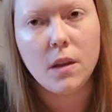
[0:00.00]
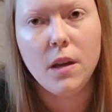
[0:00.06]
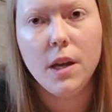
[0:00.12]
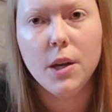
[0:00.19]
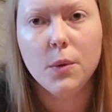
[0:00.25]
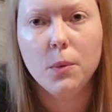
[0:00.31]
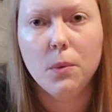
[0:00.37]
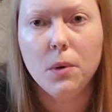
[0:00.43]

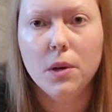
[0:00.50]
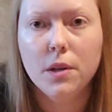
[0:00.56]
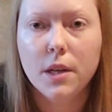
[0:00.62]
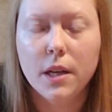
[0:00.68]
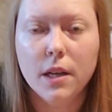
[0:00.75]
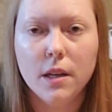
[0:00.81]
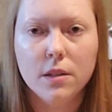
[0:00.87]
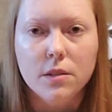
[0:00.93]
and one
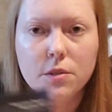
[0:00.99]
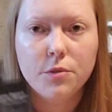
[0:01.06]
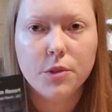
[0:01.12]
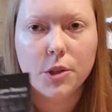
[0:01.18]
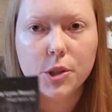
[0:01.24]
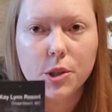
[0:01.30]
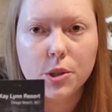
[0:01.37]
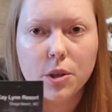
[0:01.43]
has a
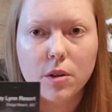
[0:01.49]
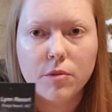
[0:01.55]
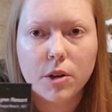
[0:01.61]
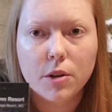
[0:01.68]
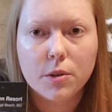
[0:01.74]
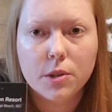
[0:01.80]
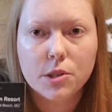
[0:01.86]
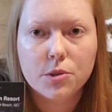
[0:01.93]
photo of
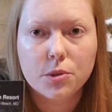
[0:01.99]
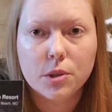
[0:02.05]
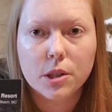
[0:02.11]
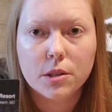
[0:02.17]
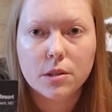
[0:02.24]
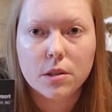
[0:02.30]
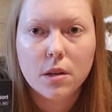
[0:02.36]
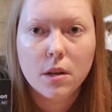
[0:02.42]
our
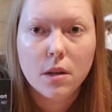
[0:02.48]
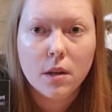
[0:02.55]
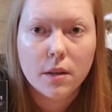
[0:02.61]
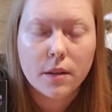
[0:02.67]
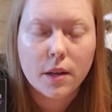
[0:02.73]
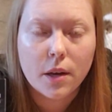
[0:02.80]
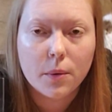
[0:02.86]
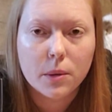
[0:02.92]
resort
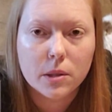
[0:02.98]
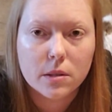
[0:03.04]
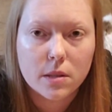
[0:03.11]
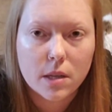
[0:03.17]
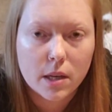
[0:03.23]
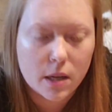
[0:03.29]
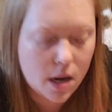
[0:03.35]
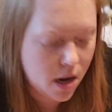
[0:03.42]
that we
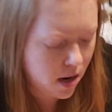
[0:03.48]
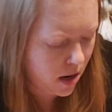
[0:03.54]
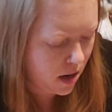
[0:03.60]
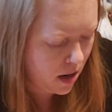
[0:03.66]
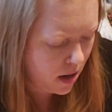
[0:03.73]
stayed at.